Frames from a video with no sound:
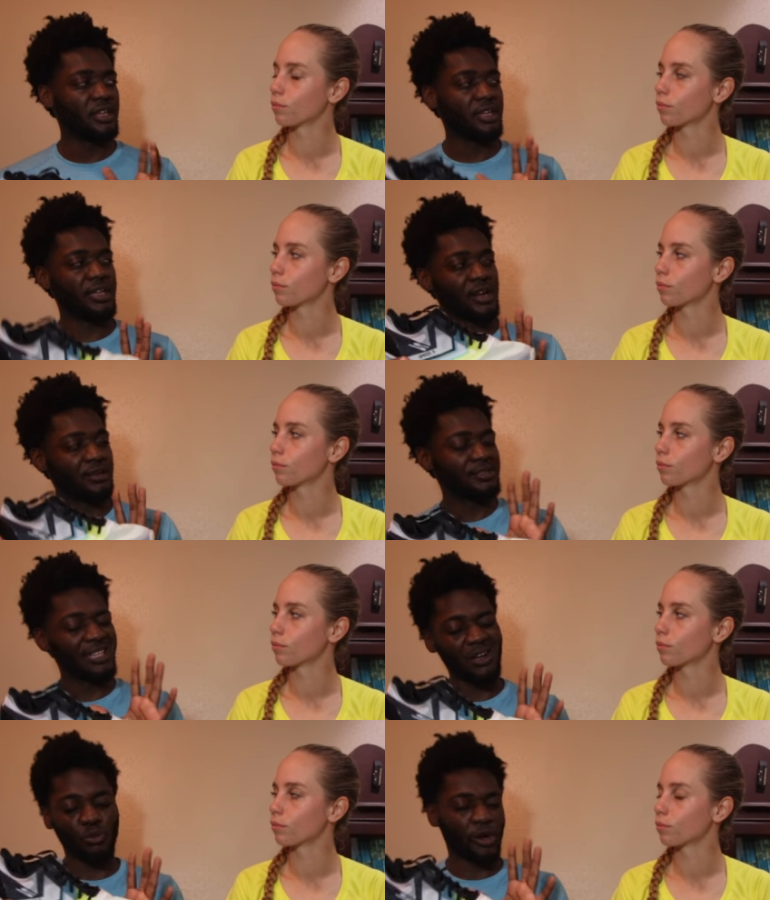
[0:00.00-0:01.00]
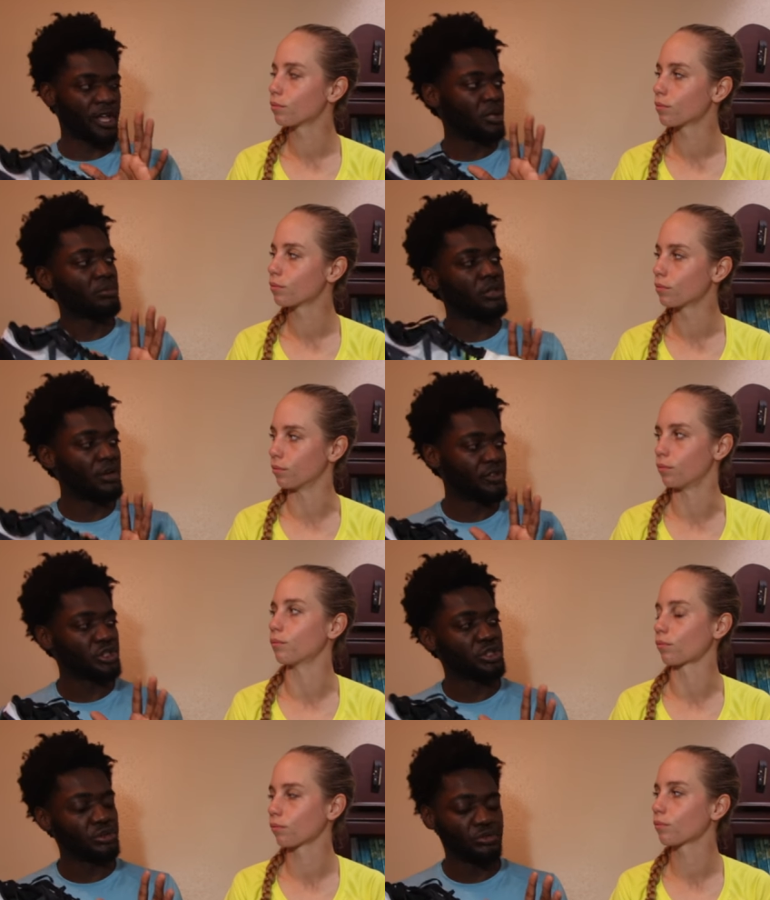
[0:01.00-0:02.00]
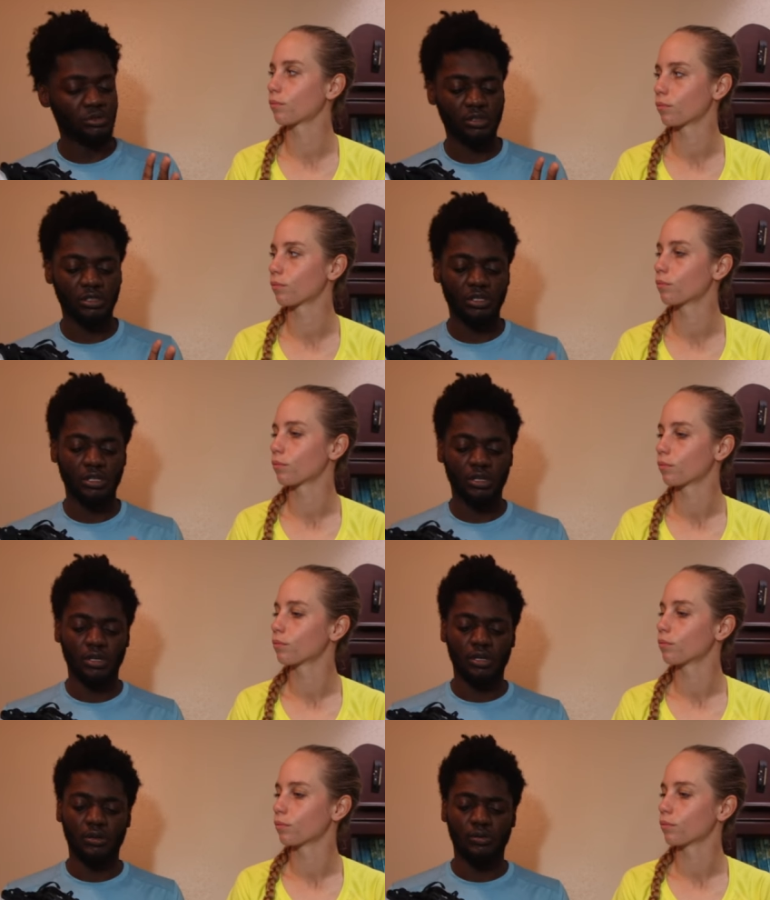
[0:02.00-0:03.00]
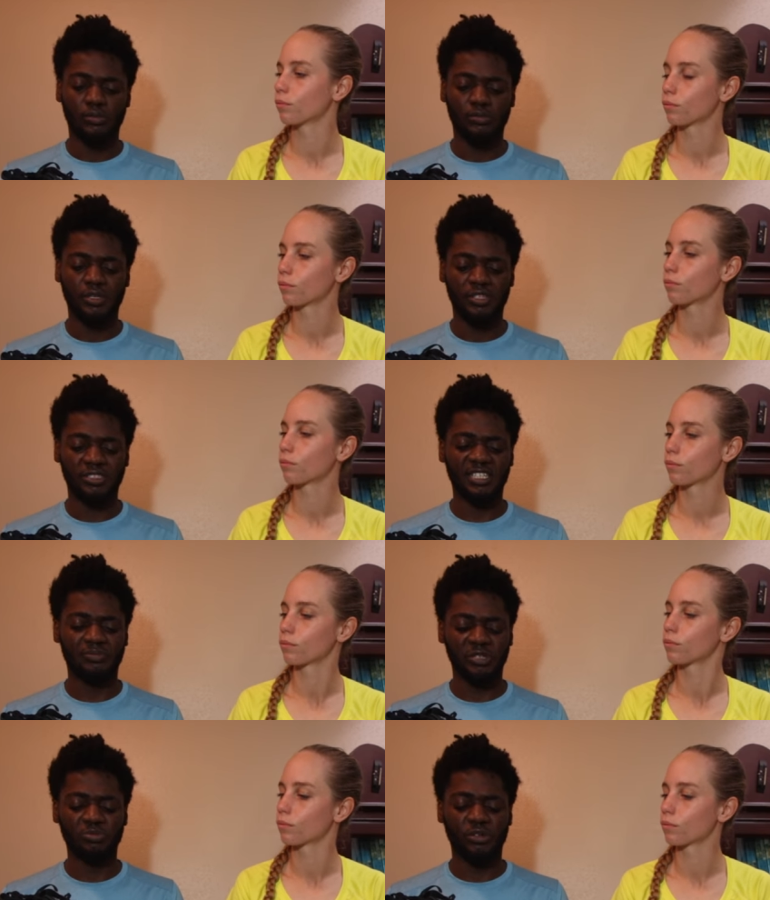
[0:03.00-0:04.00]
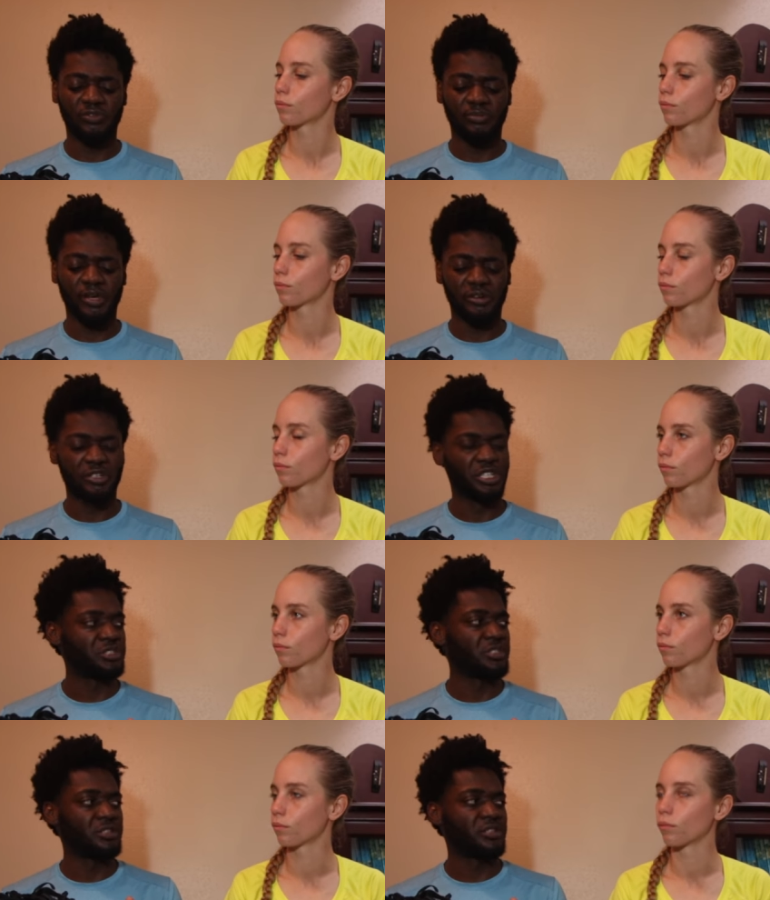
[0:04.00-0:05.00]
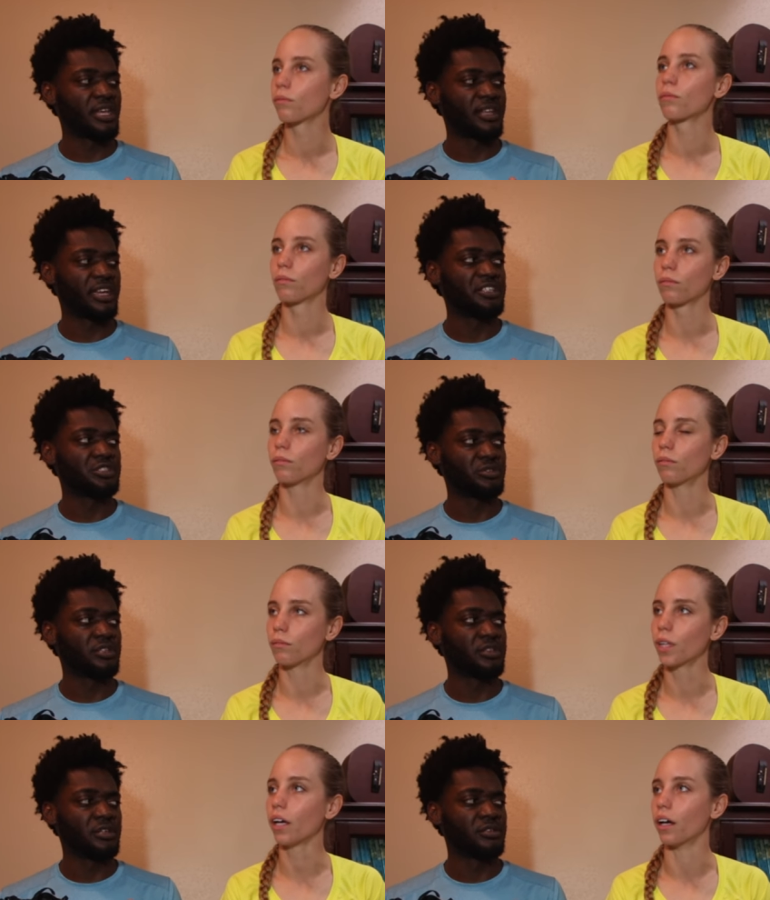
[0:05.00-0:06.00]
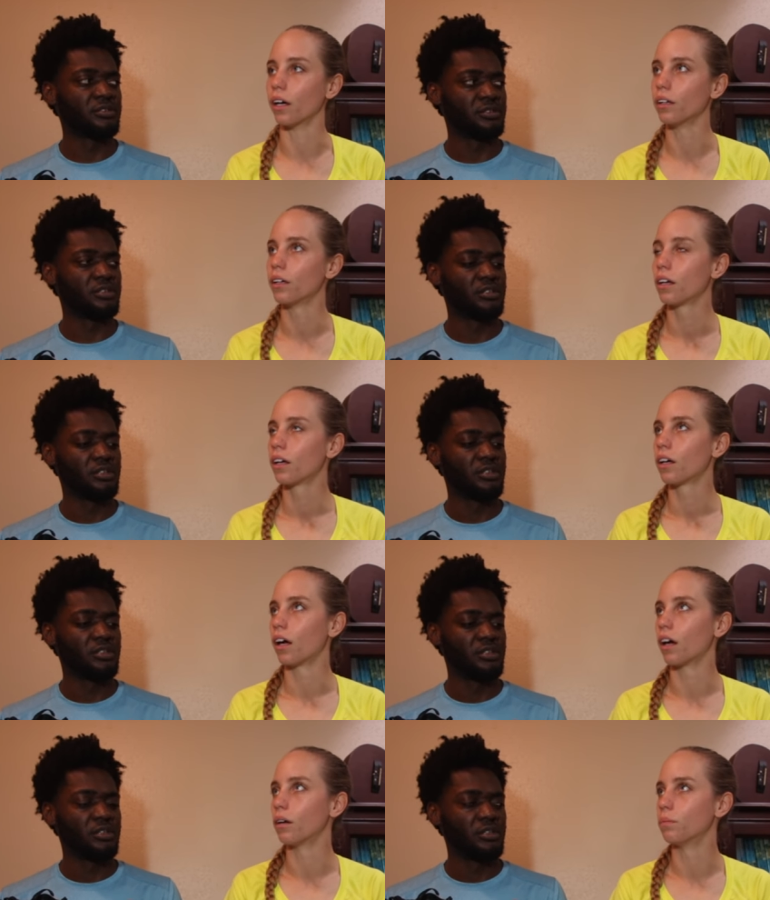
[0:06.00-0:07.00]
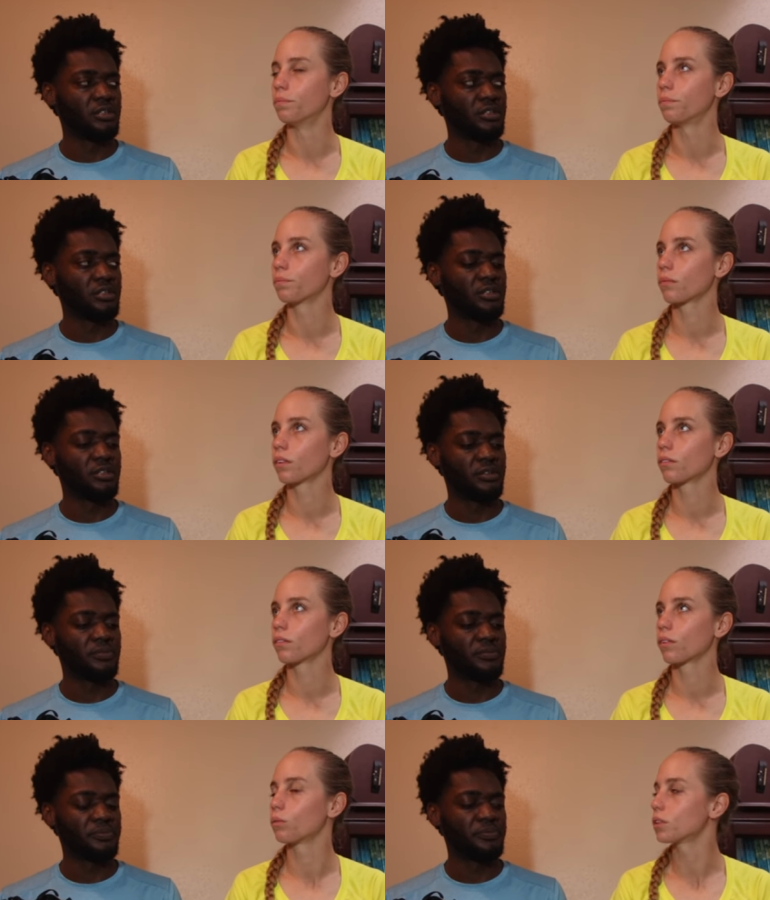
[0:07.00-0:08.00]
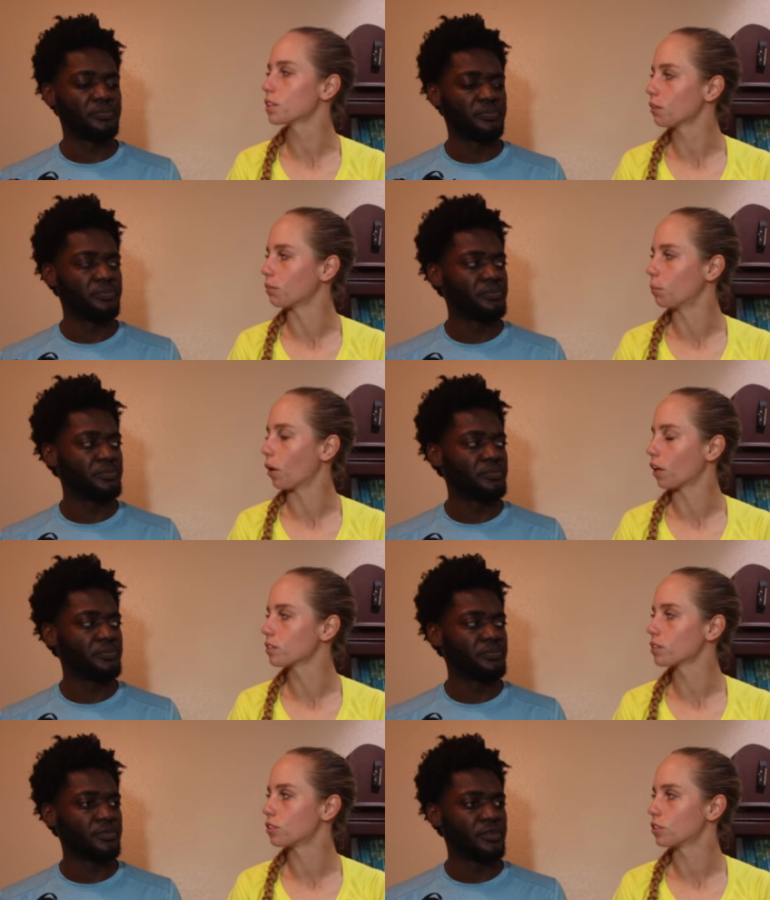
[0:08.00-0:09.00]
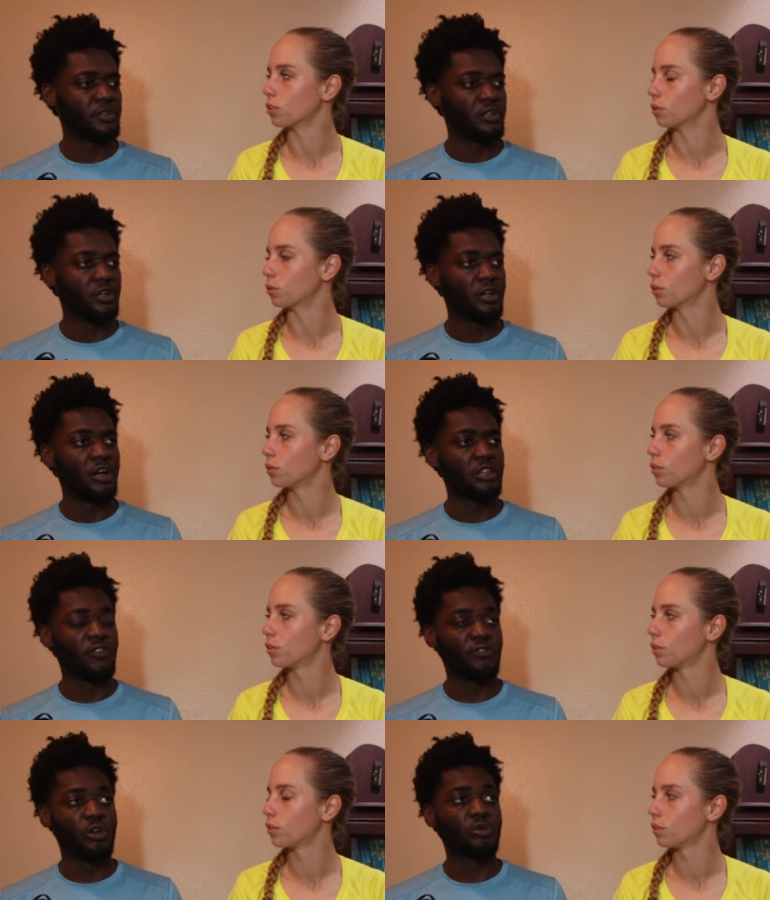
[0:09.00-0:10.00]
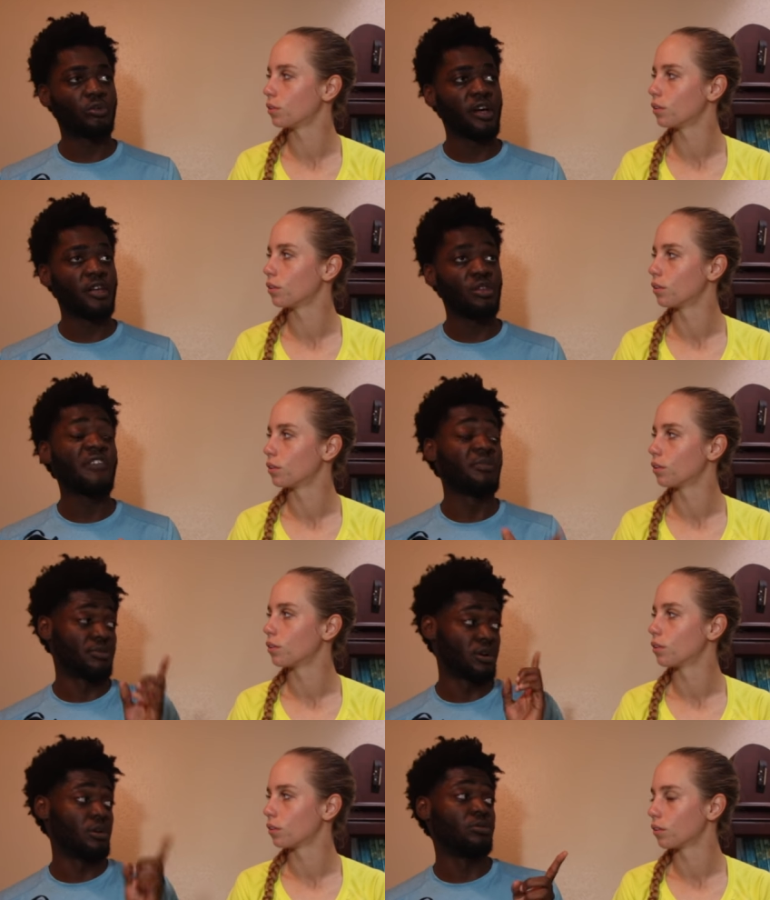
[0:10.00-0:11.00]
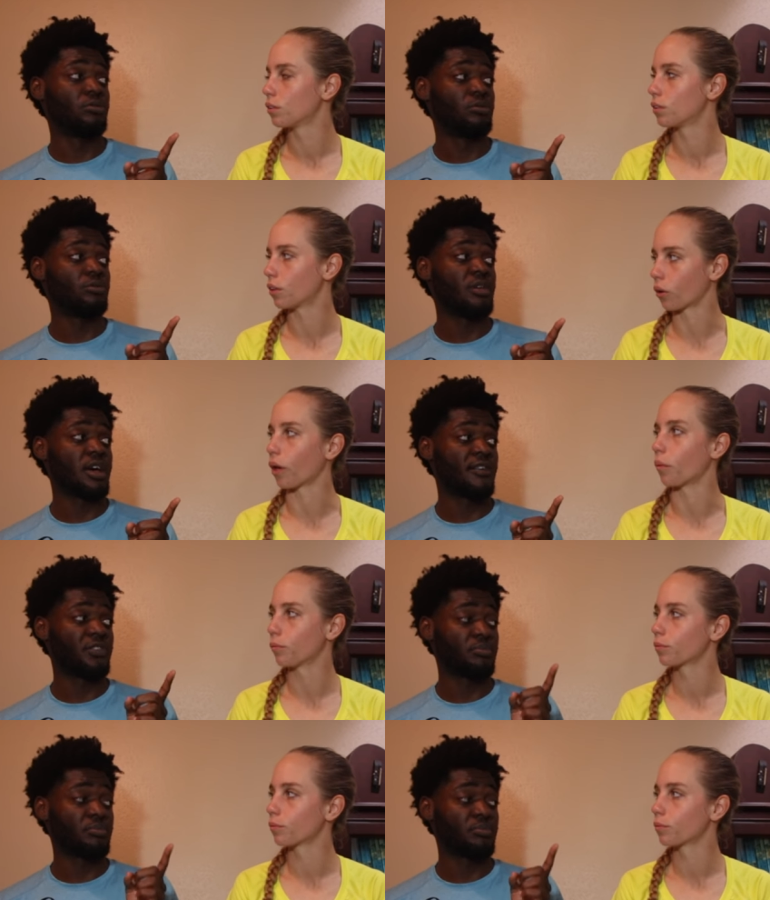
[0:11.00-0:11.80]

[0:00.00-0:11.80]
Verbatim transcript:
Speaker 1: it kind of in that realm of mm-hmm. a shoe, but this has much more of a better cushioning than that Nike Streak.
Speaker 2: Yeah. Um, What's that Reebok shoe?
Speaker 1: Uh, the Floatride. You have the Pro. You mm-hmm. have